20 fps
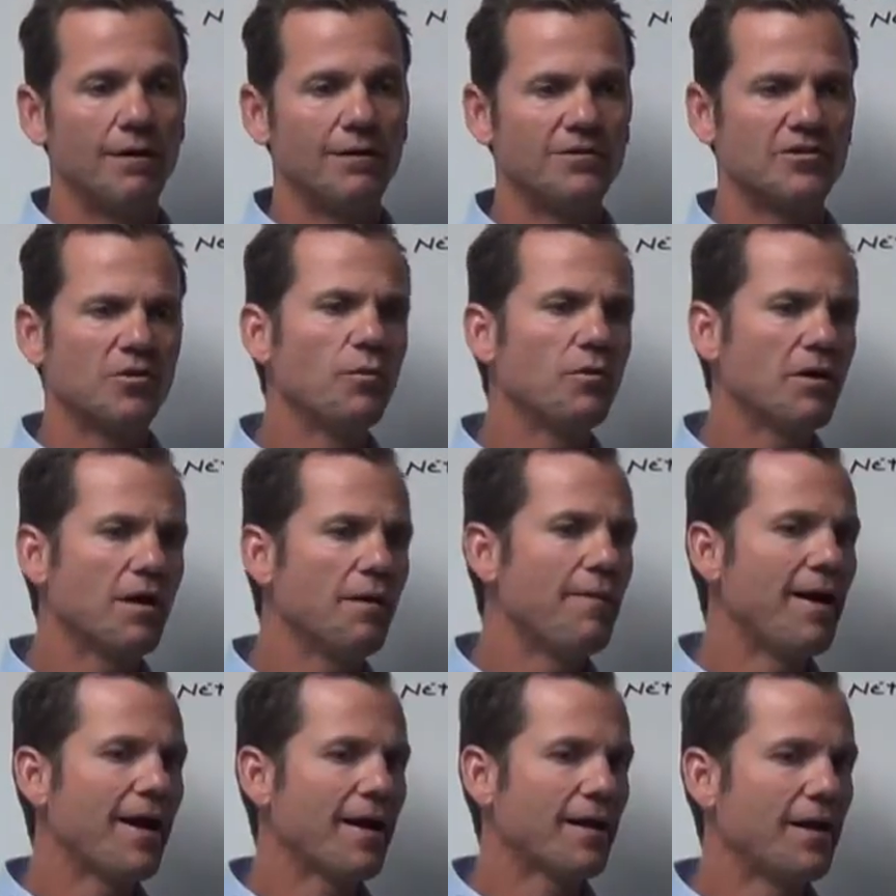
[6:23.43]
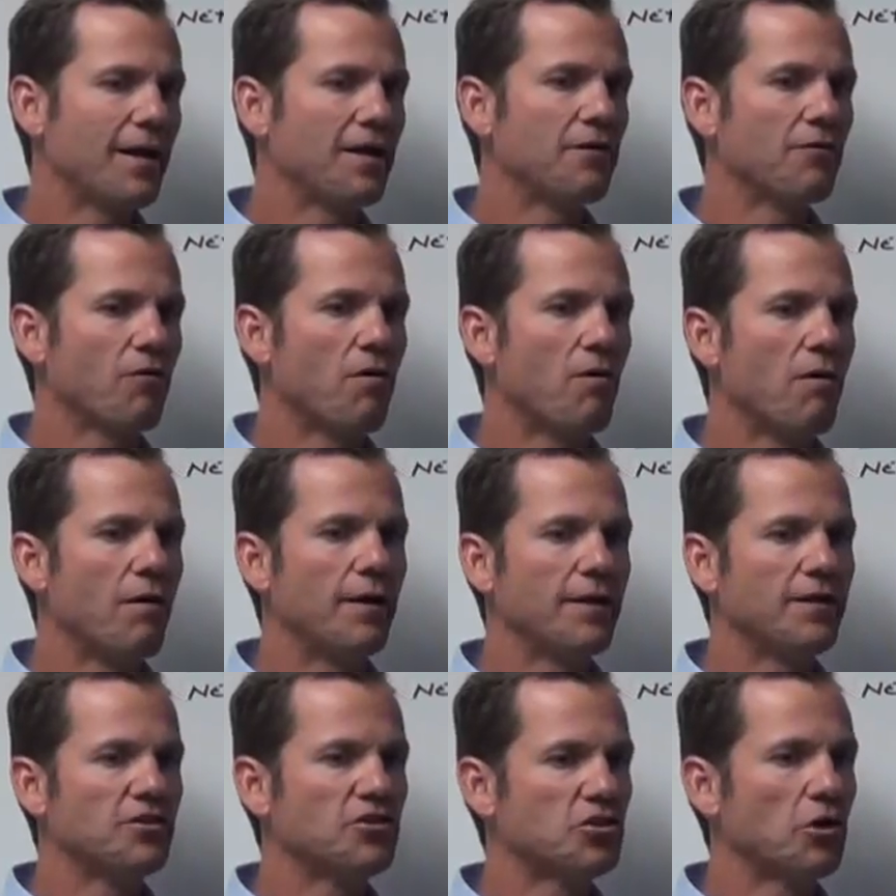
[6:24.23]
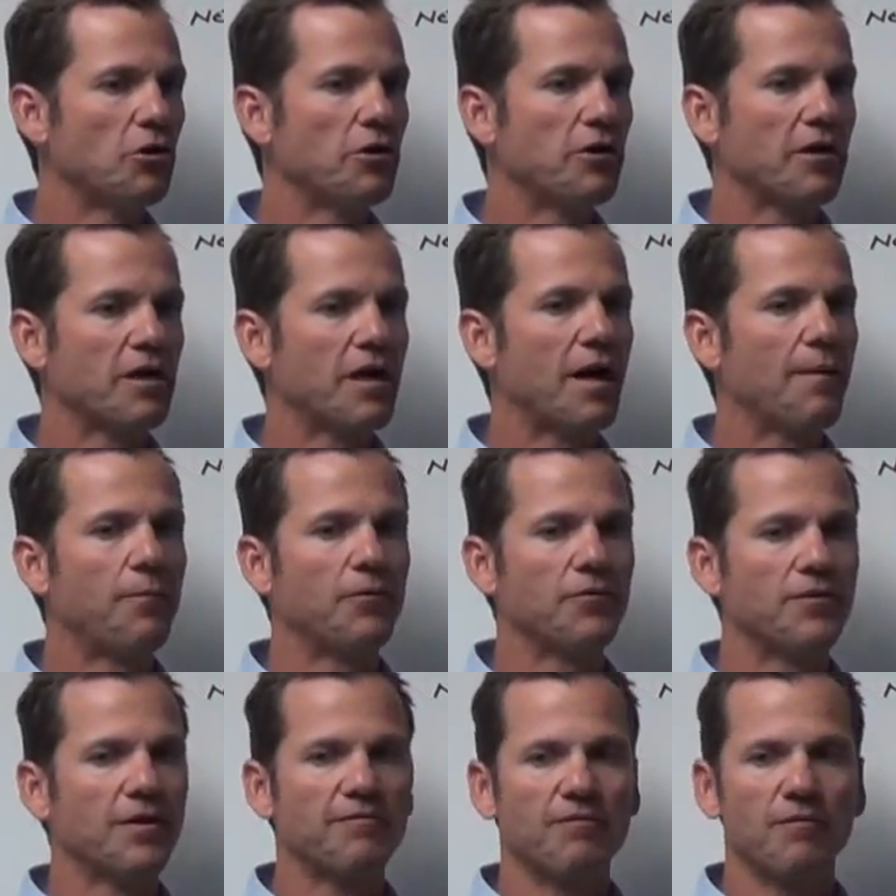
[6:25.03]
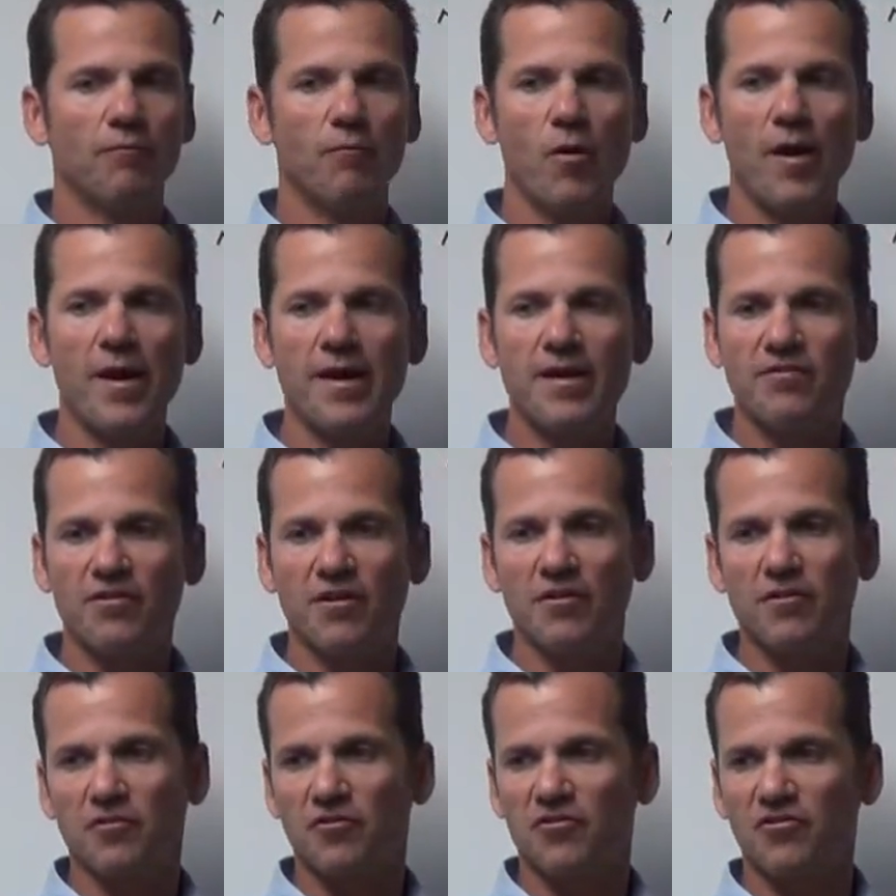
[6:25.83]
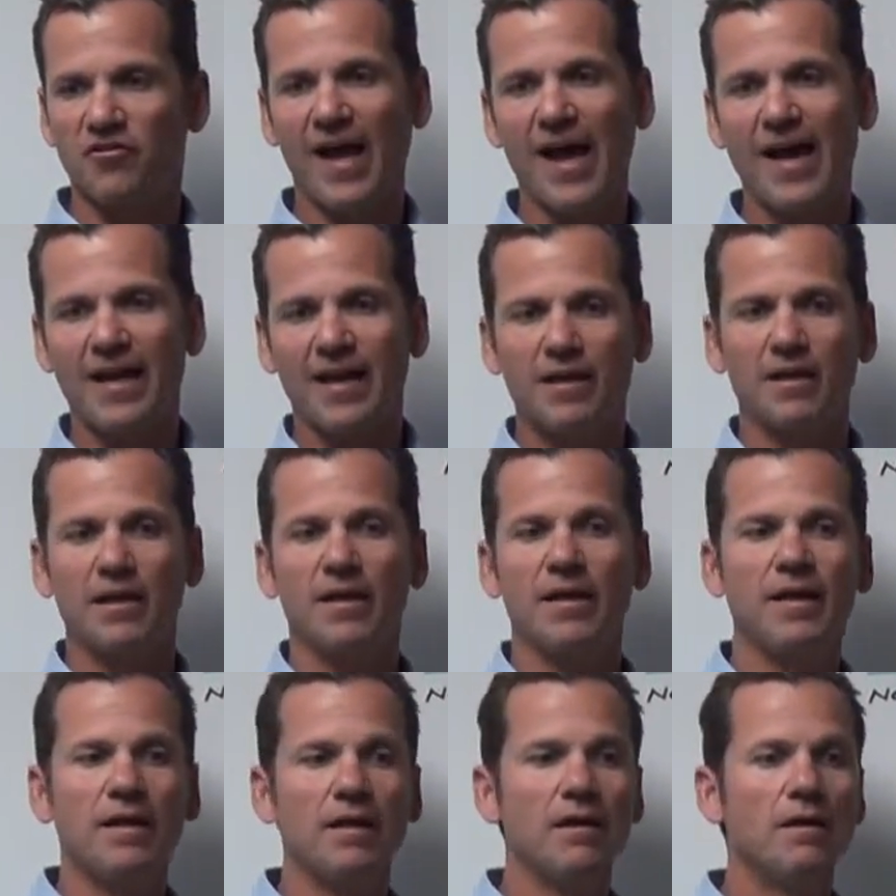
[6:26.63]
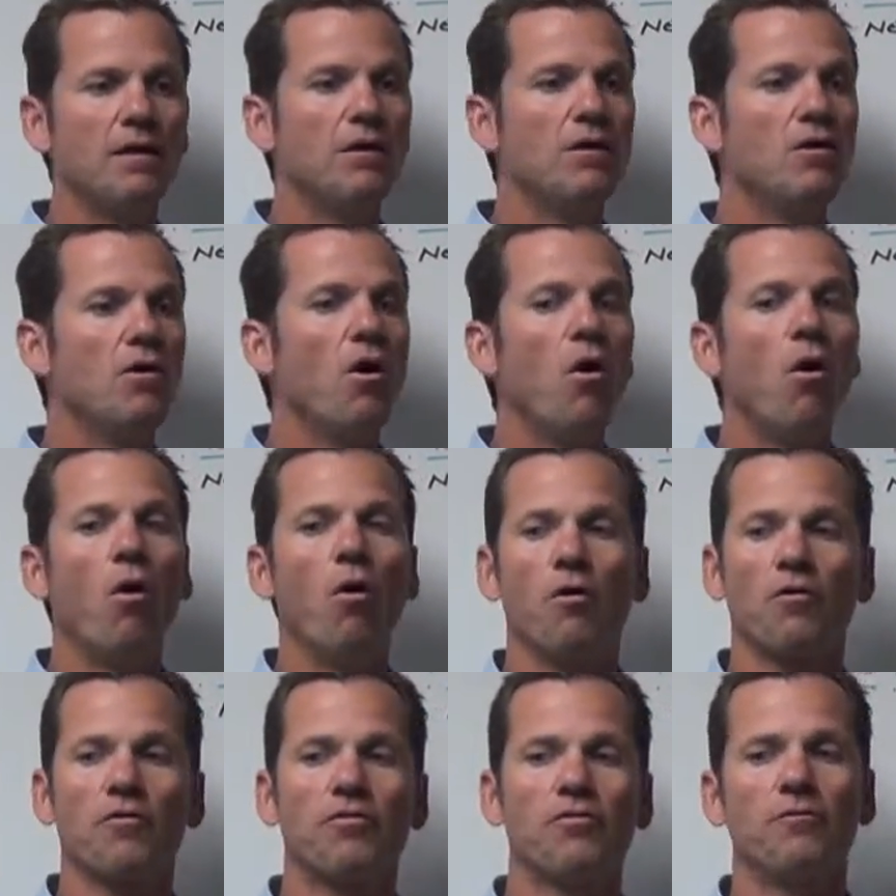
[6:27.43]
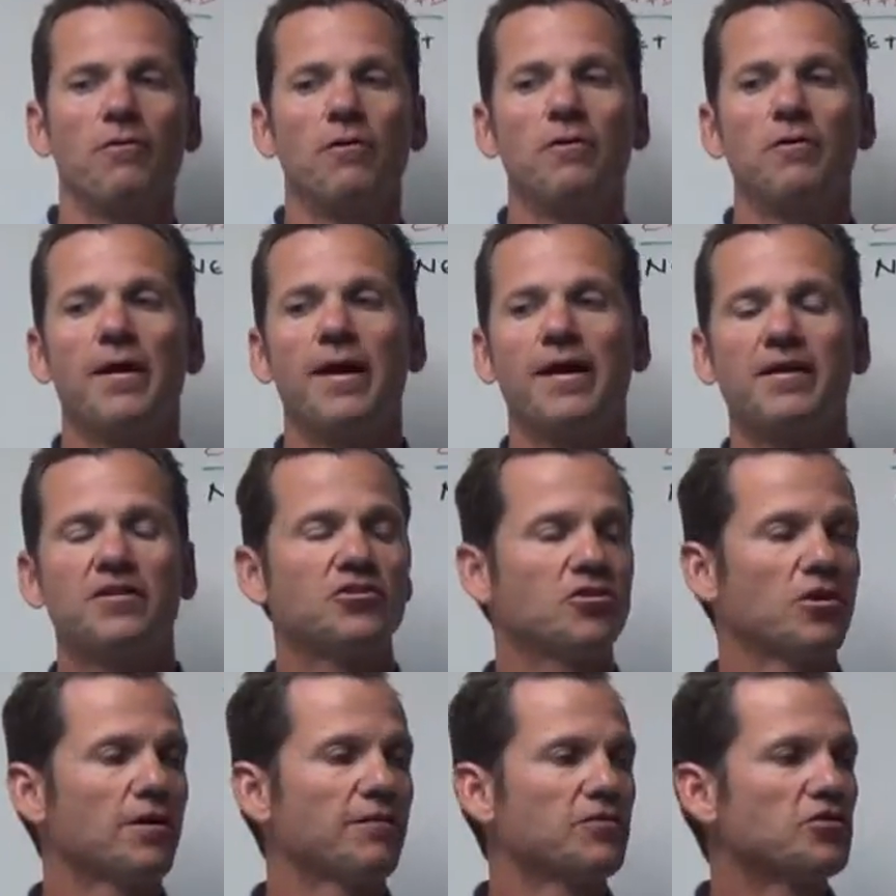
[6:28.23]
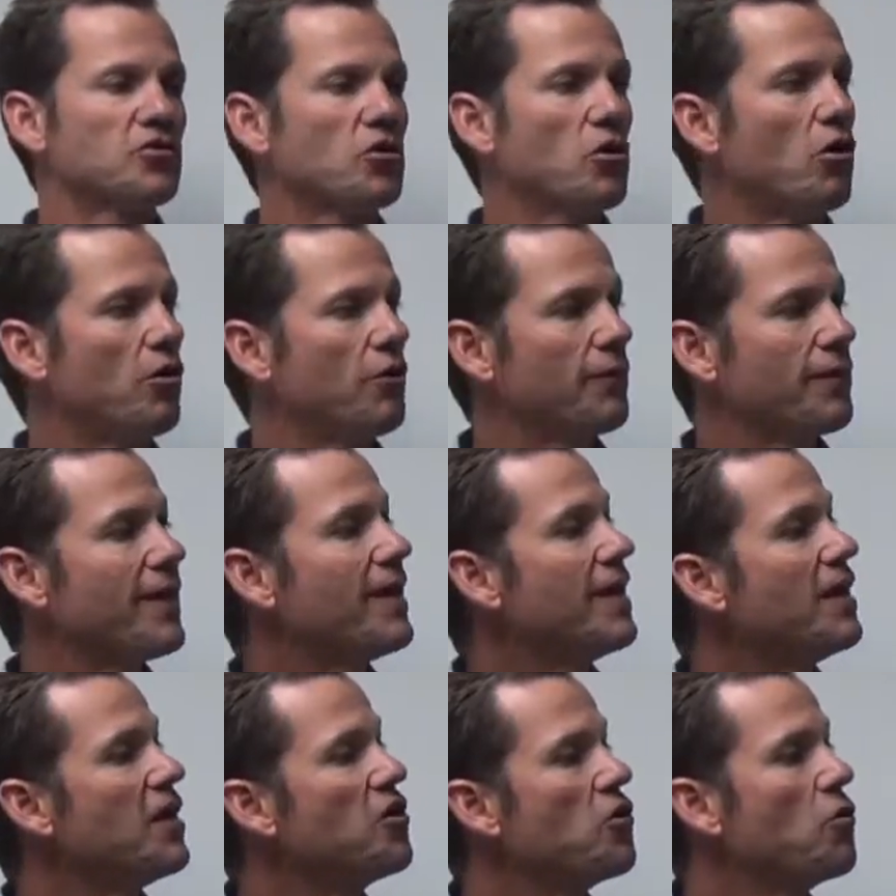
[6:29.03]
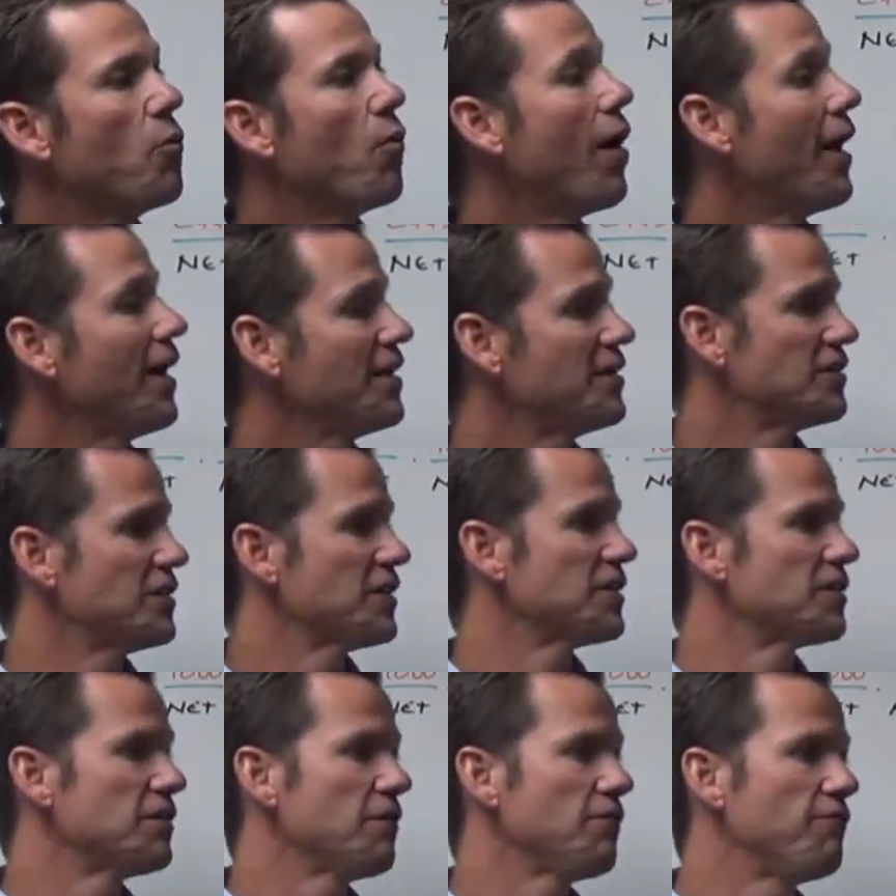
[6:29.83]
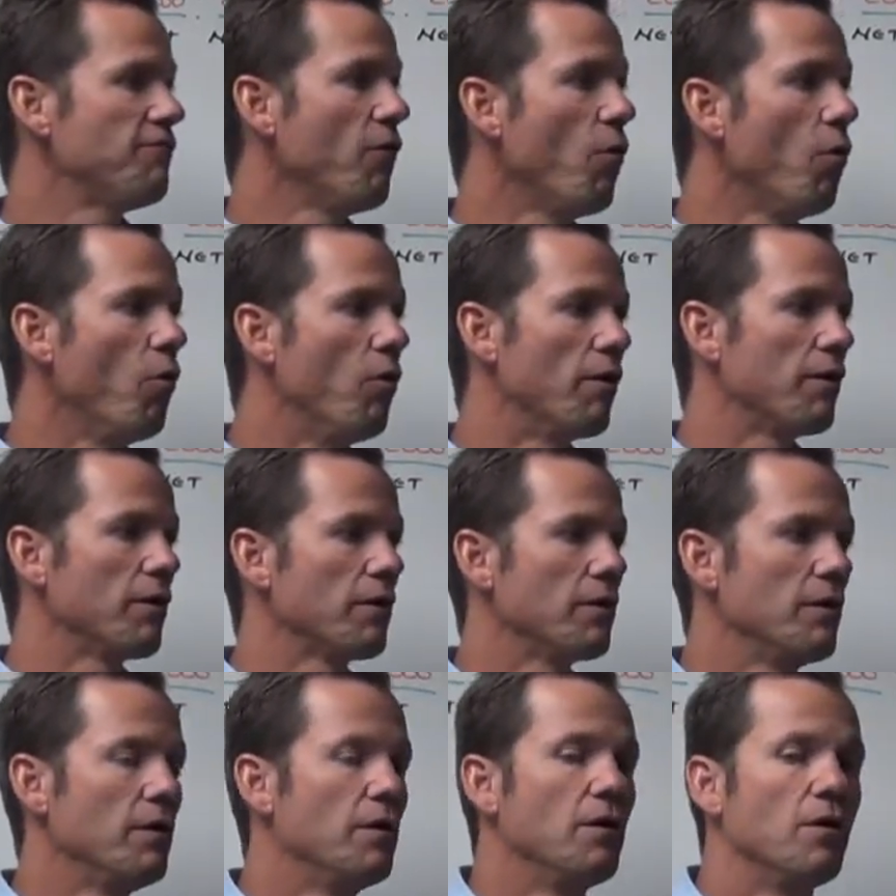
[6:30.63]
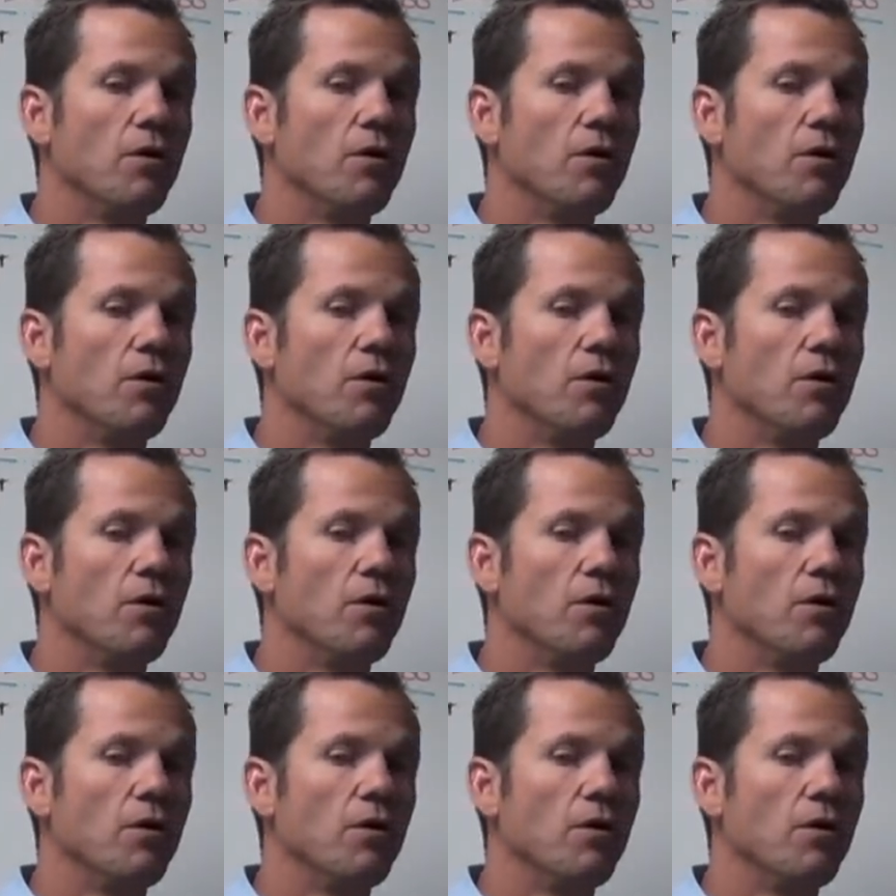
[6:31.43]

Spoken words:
So we'll come back later on and show you a couple different ways, either statically or through a service called EUI64,